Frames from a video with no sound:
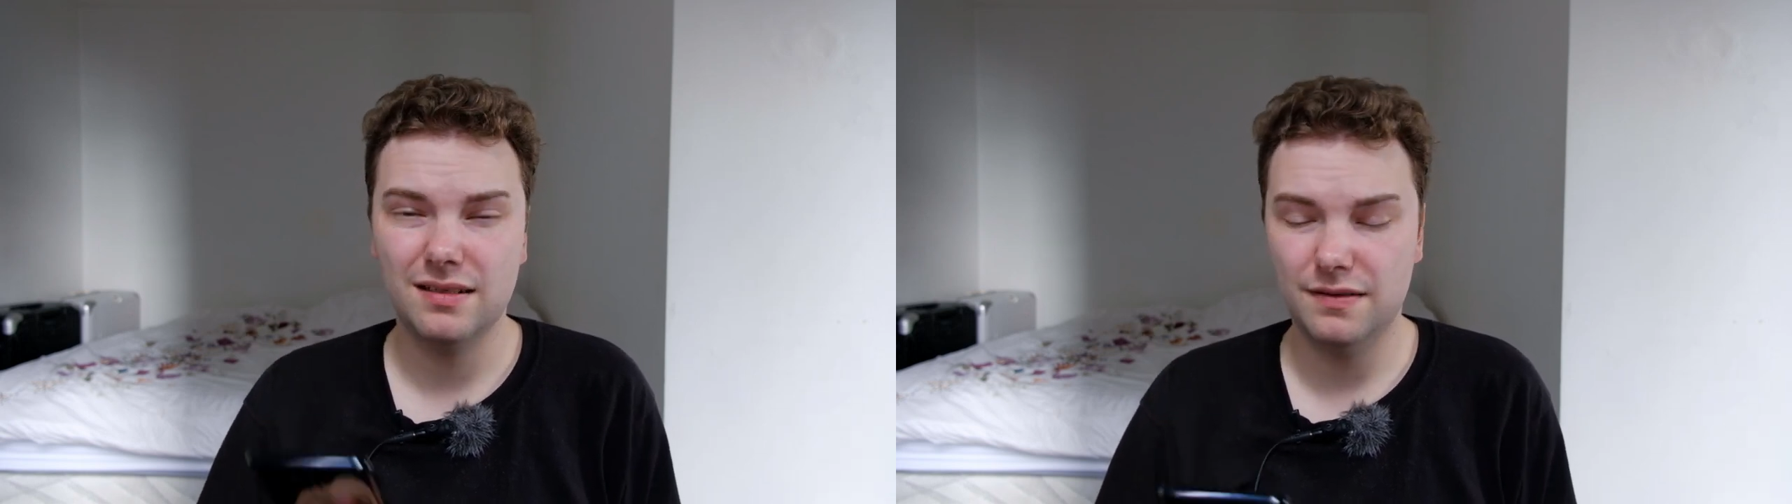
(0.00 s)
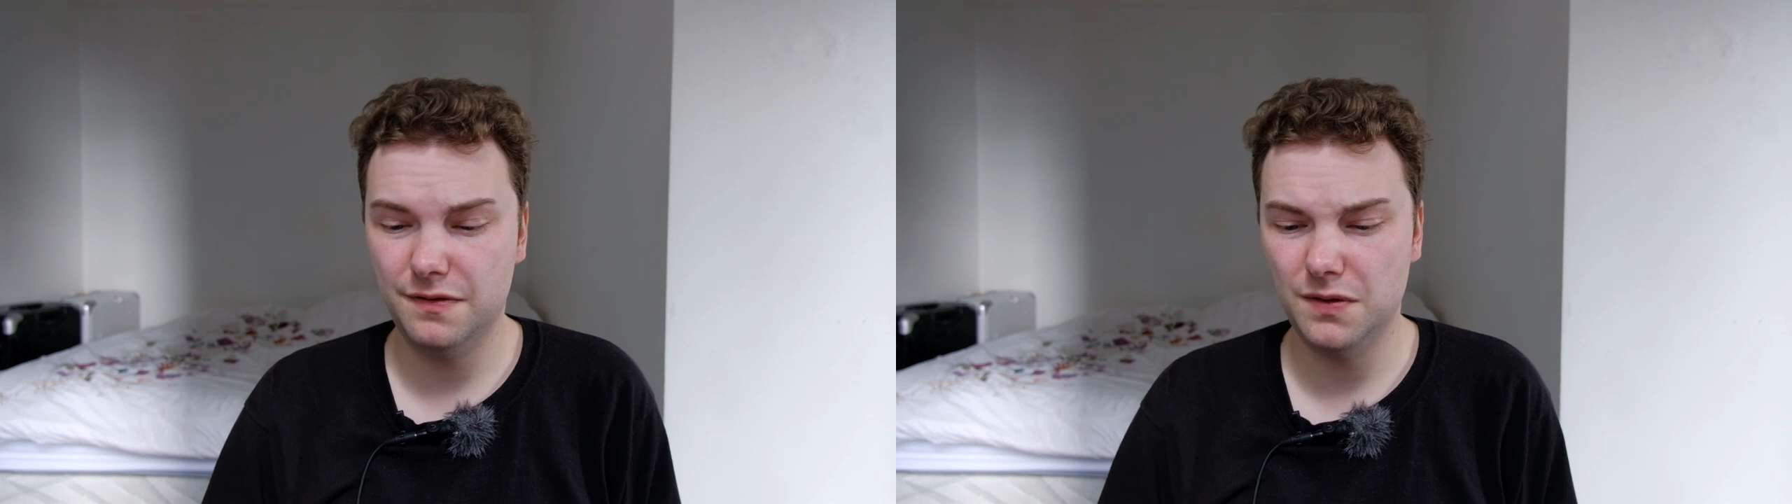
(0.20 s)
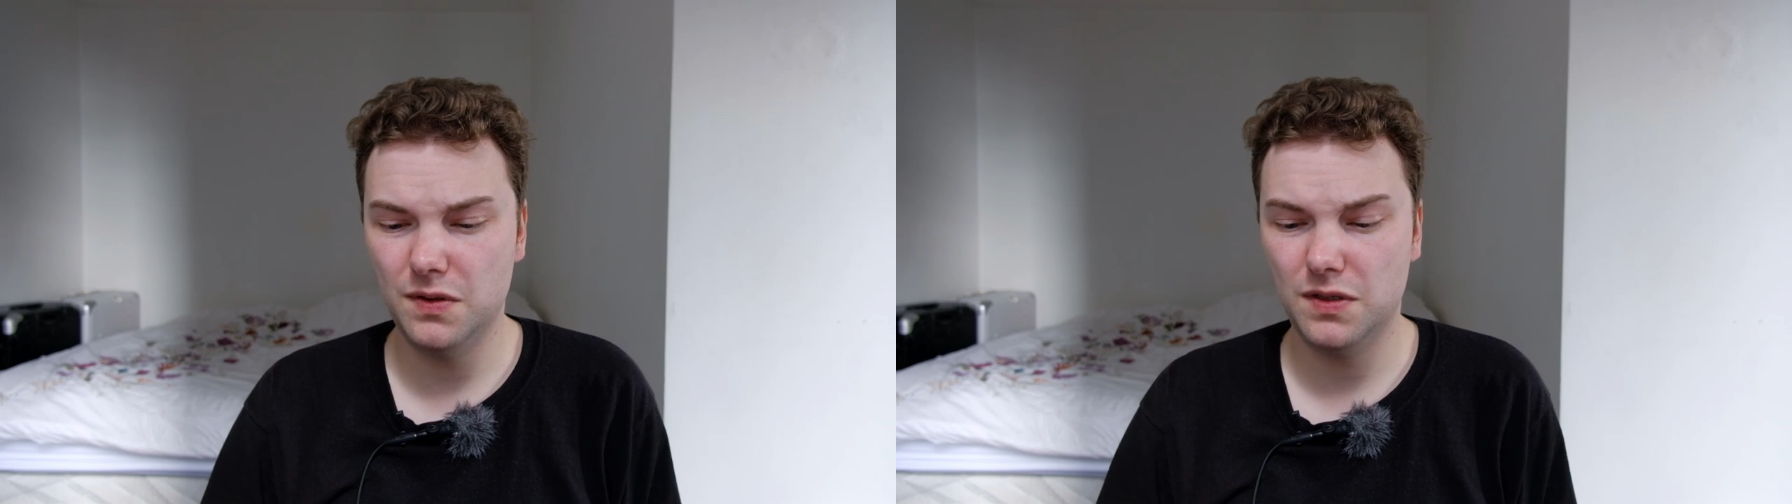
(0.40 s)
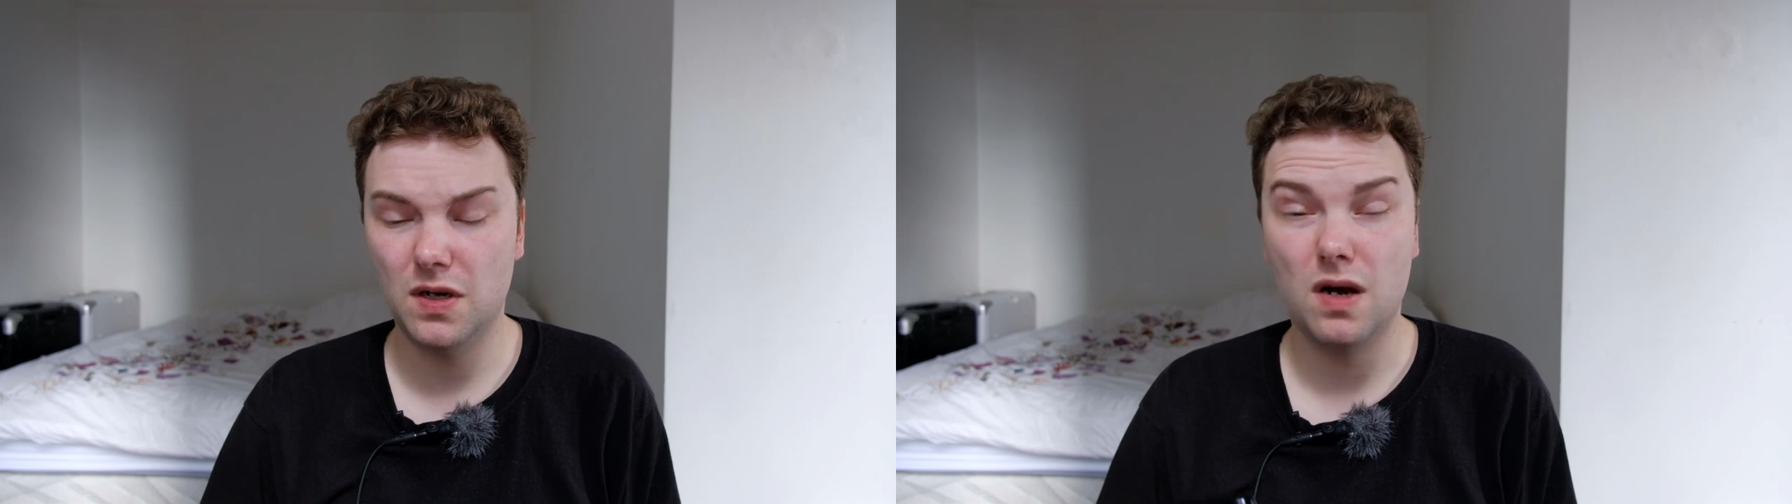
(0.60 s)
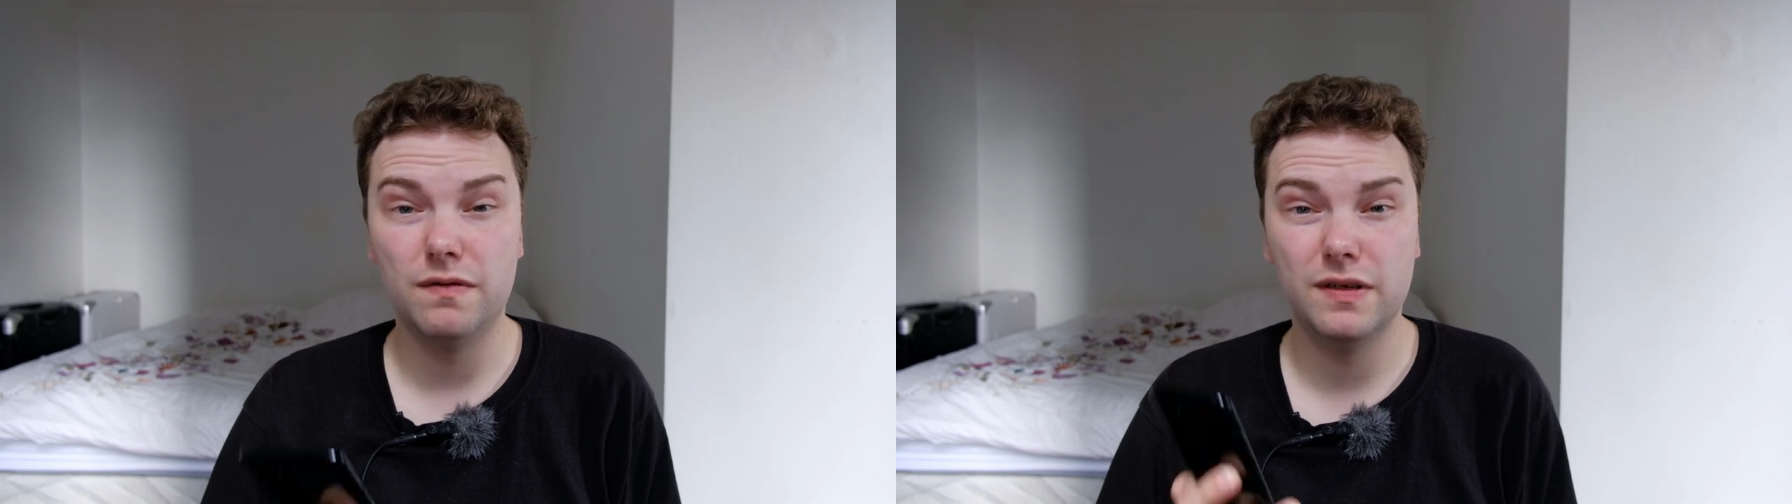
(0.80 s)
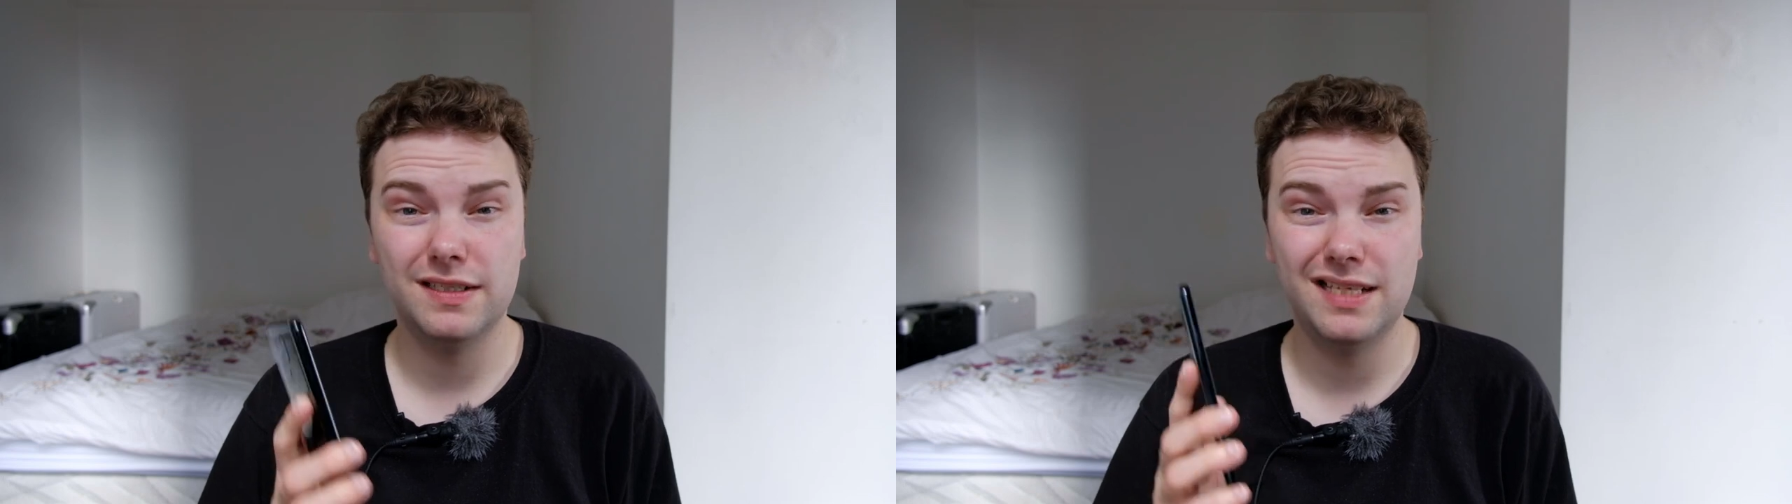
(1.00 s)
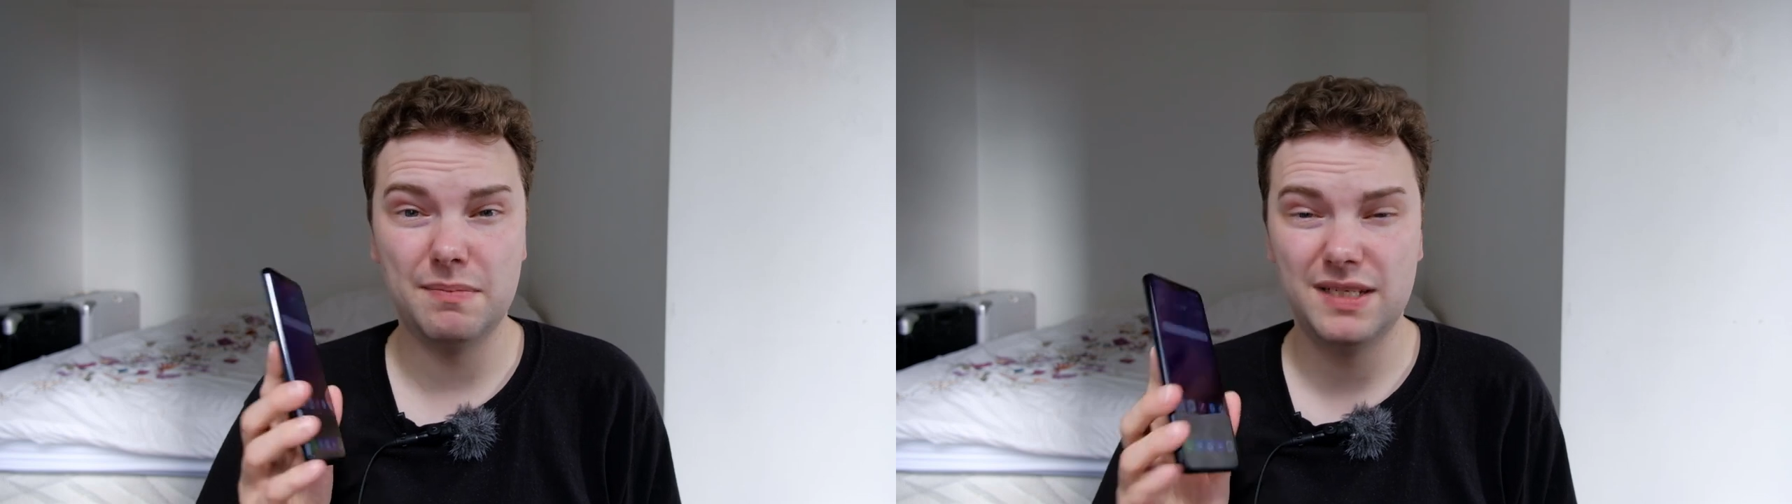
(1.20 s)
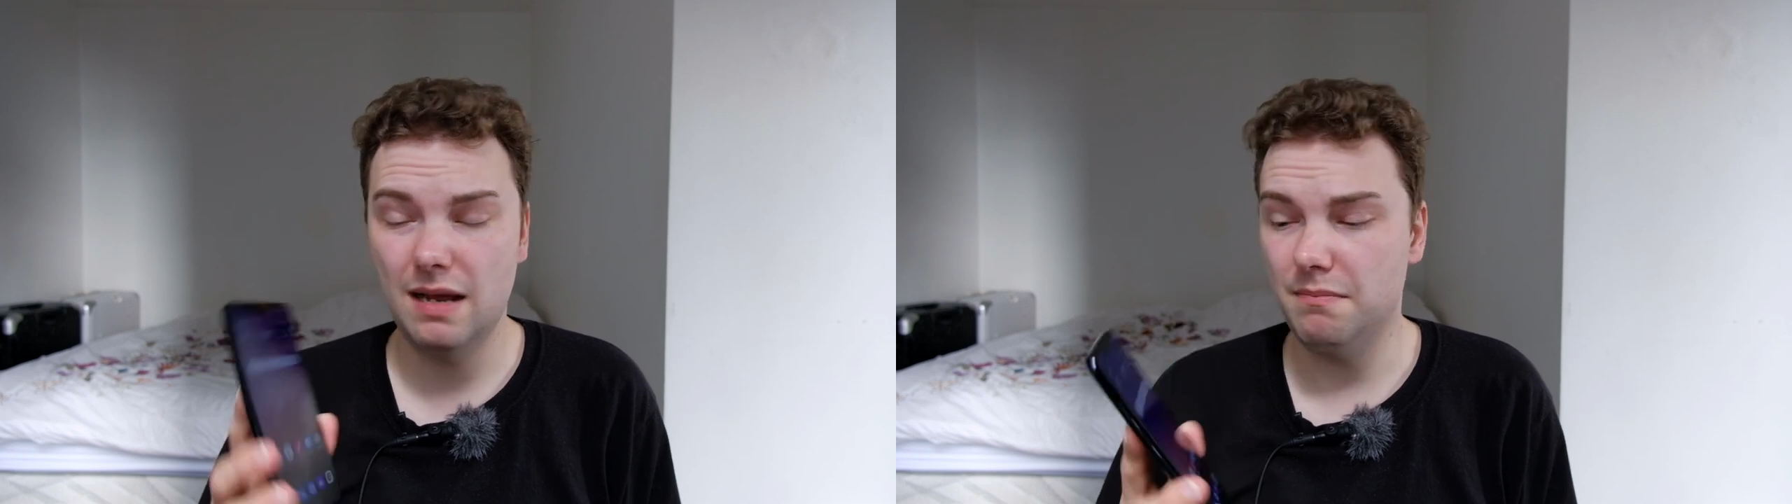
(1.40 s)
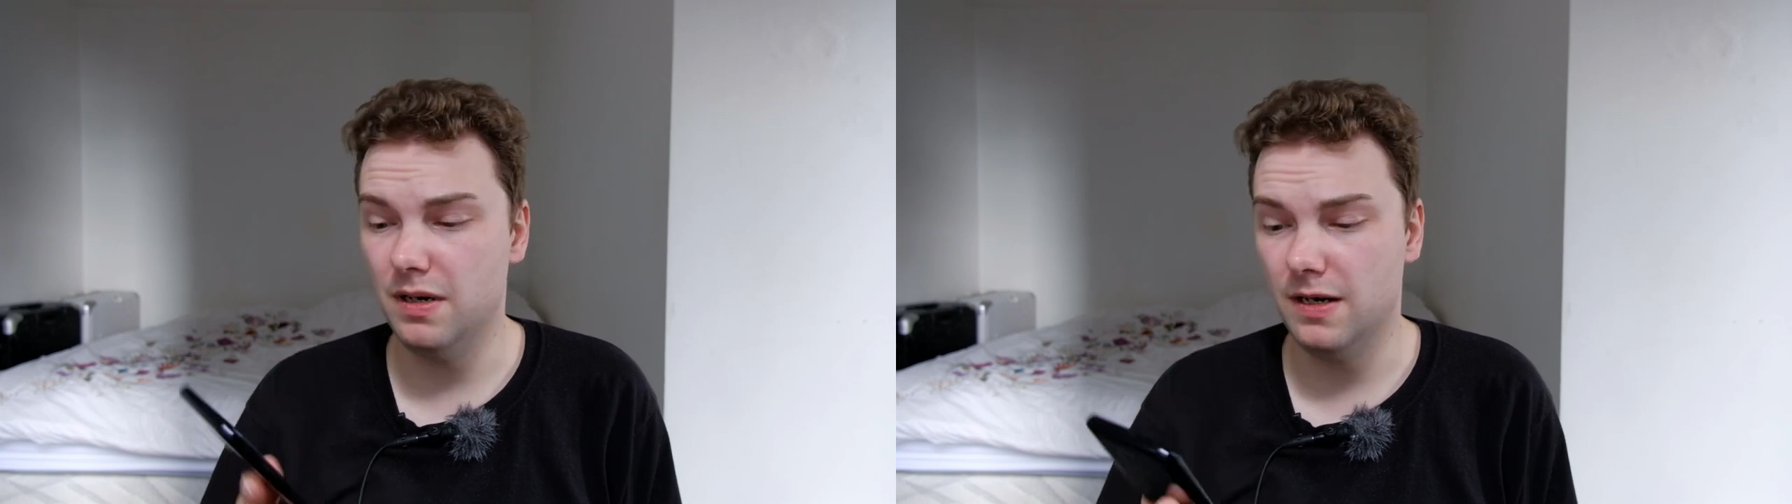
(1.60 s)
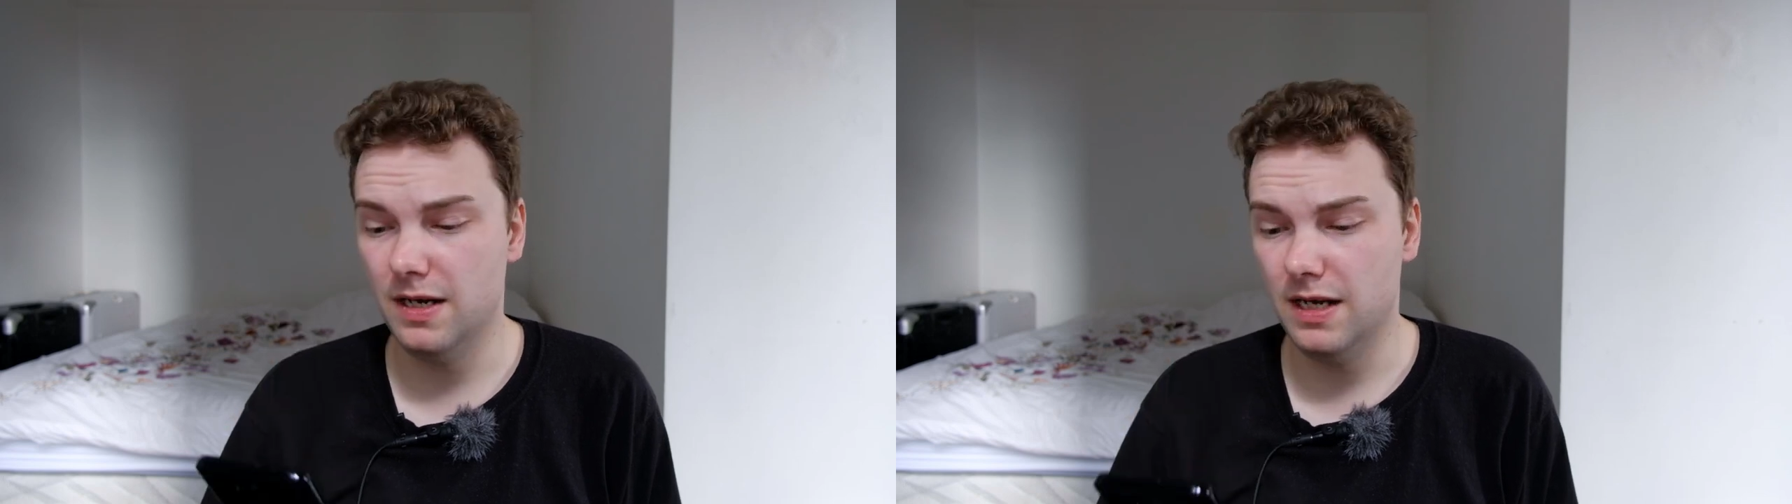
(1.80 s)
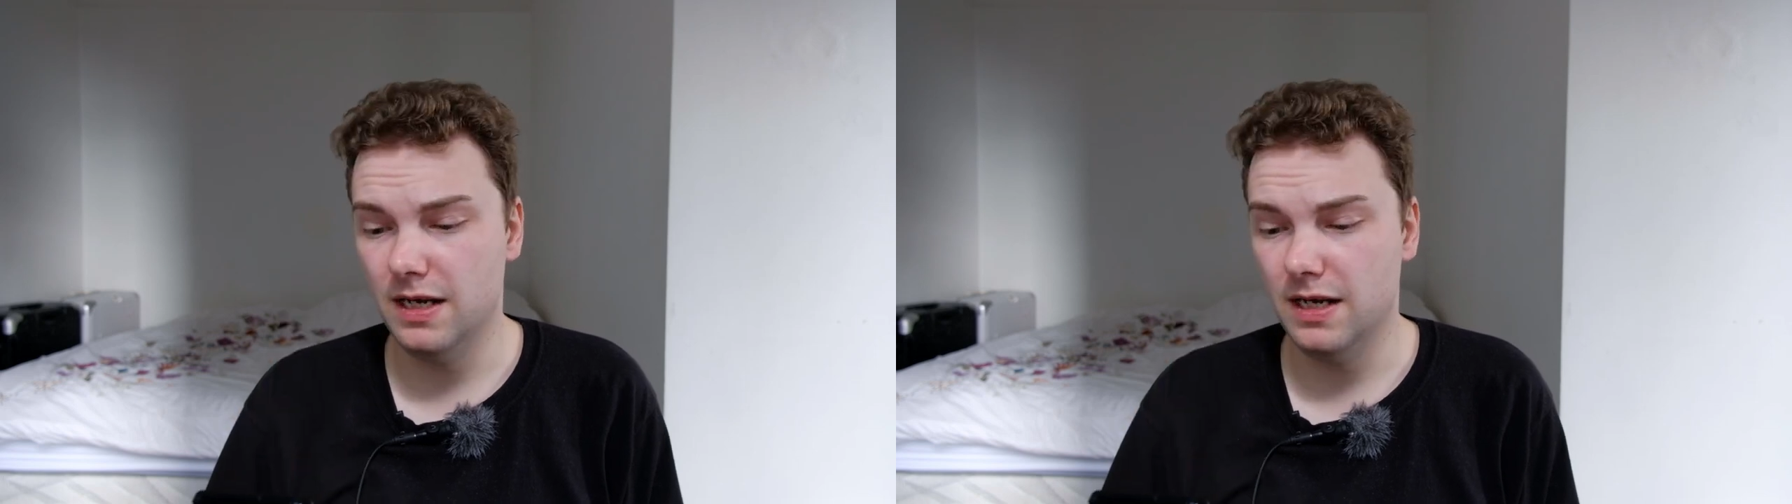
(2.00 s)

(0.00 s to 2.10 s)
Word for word: the 1st of September.